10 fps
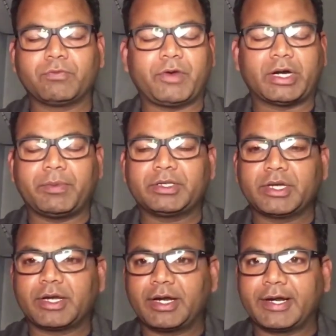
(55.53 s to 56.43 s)
What were the
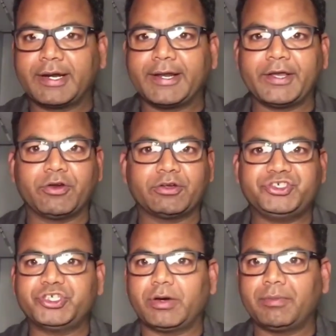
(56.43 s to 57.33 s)
country, you know,
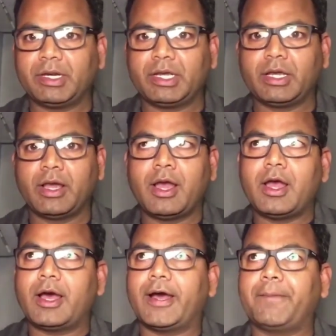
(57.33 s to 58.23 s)
Germany,
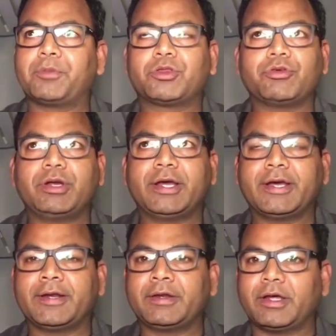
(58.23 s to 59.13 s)
um,
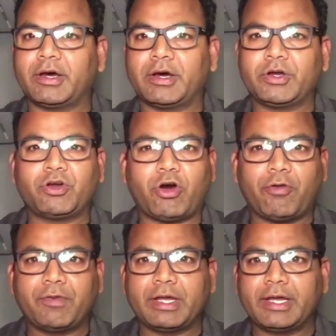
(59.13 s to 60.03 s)
Sweden, uh,
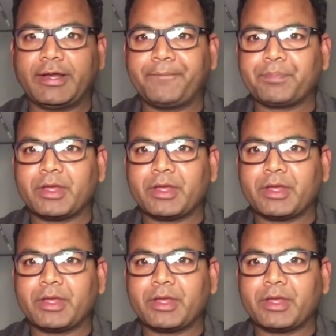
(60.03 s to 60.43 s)
Norway,